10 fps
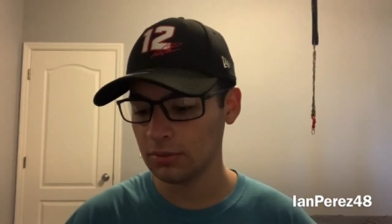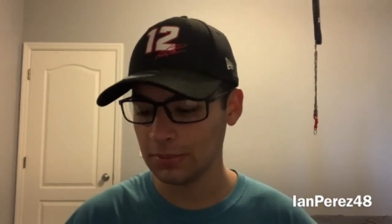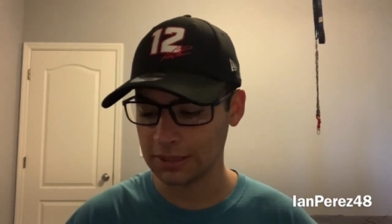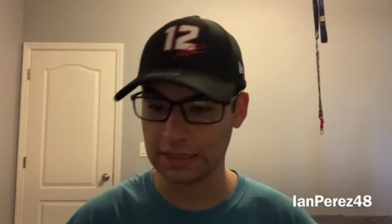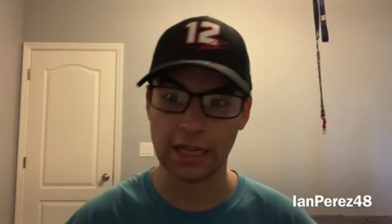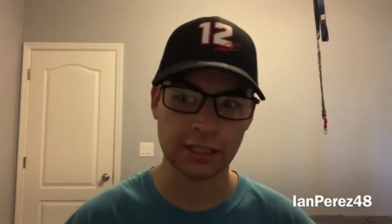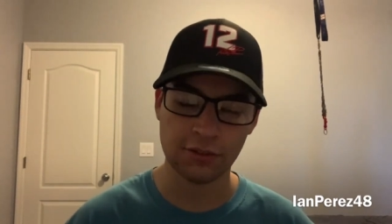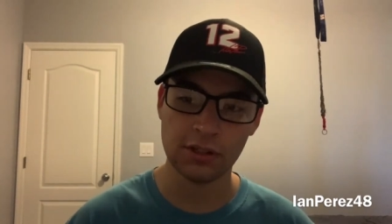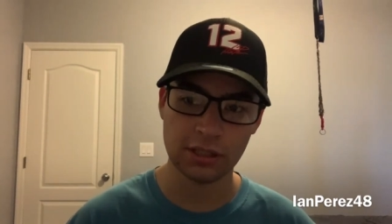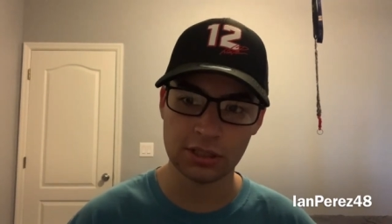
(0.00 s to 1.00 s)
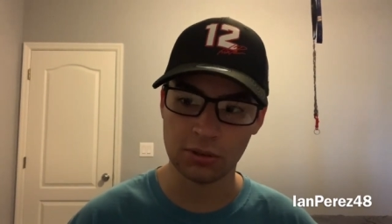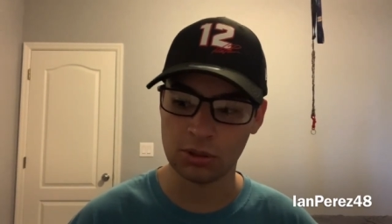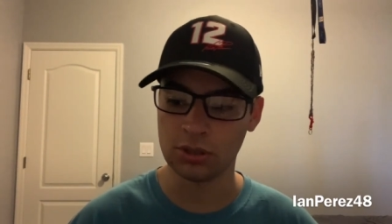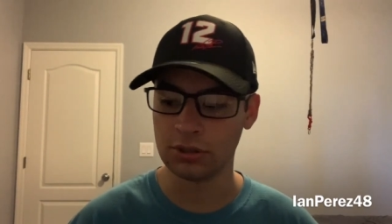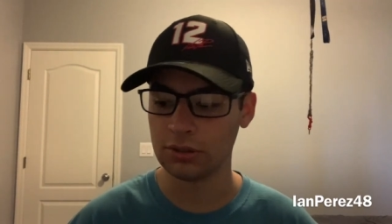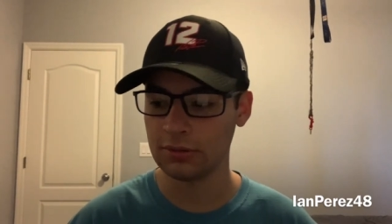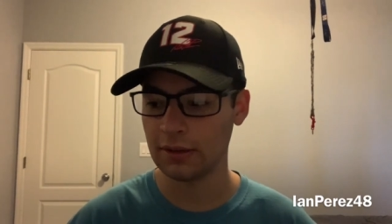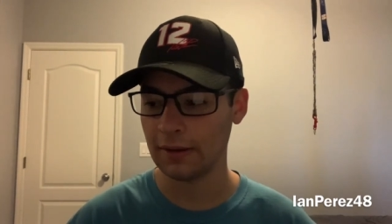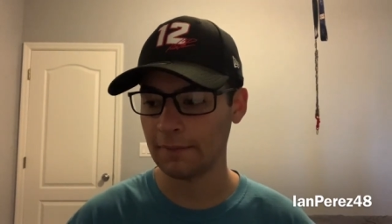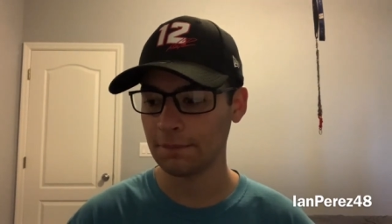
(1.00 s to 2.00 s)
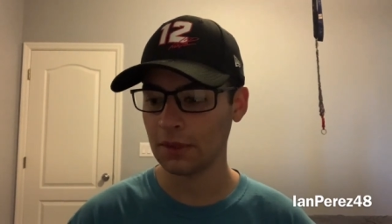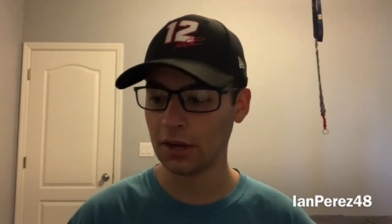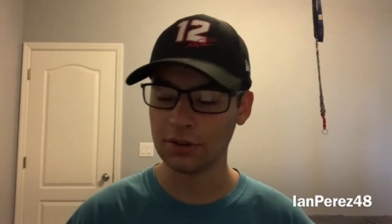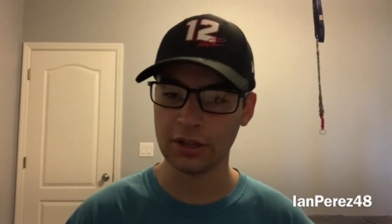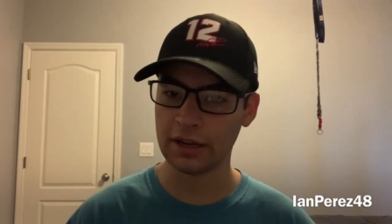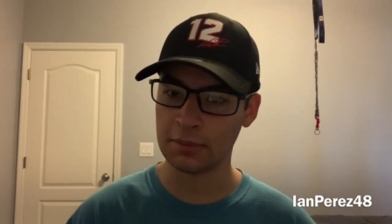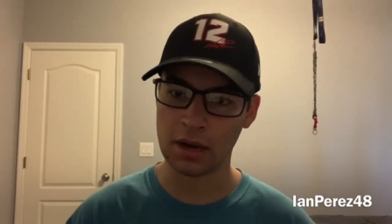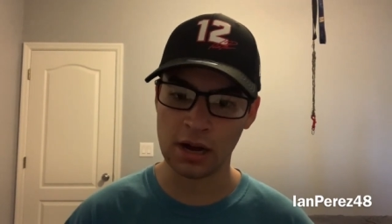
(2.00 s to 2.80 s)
Because Xfinity is still good. Other than that, I'm,